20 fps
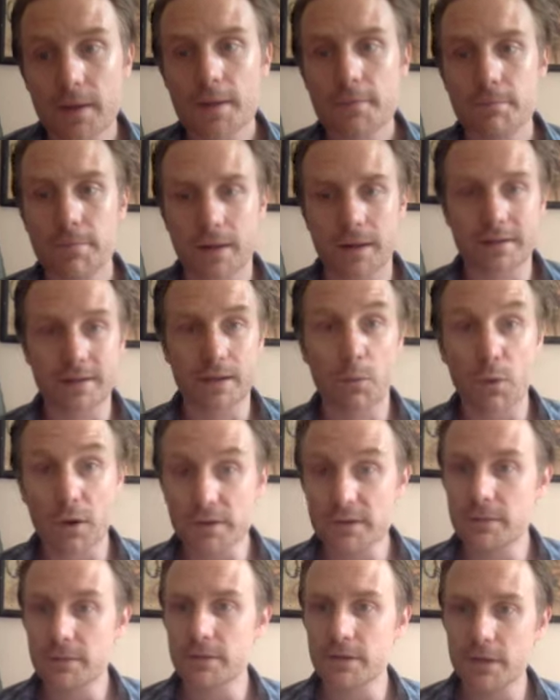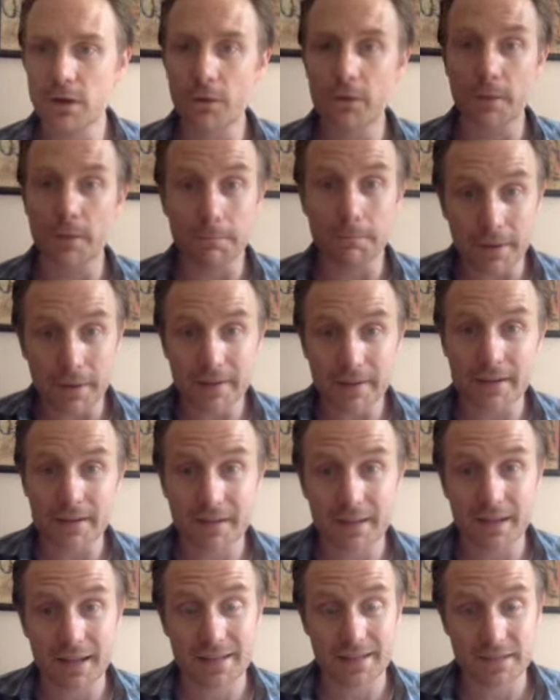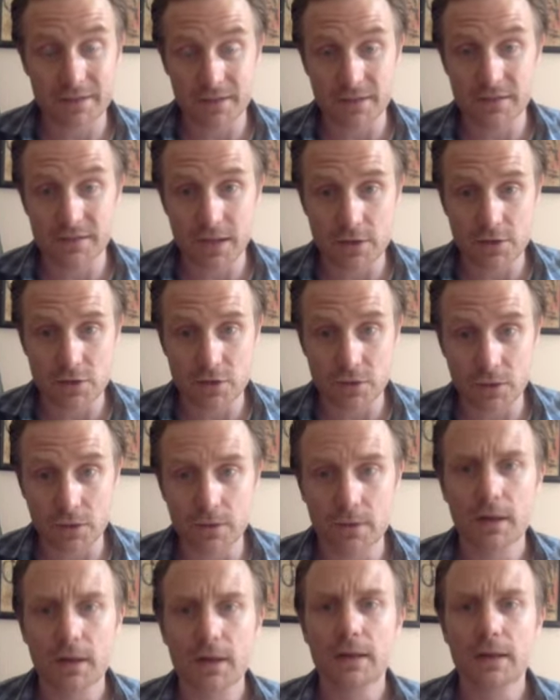because I want them to know that being in class is essential,